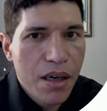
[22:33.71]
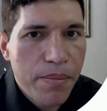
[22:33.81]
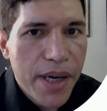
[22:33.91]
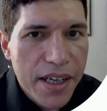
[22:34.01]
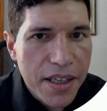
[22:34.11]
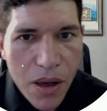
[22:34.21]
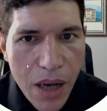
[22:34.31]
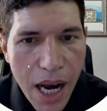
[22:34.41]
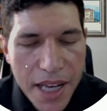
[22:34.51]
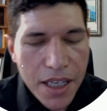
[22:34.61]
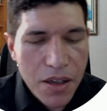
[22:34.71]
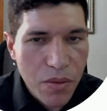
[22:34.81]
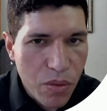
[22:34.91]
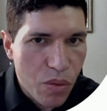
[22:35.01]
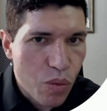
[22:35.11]
but I
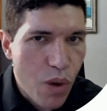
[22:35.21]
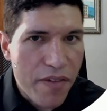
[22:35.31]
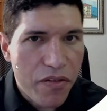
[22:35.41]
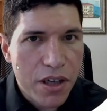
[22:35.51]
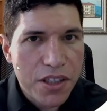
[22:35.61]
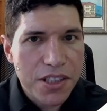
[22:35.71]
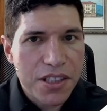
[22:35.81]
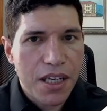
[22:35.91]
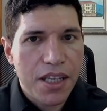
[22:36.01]
did reference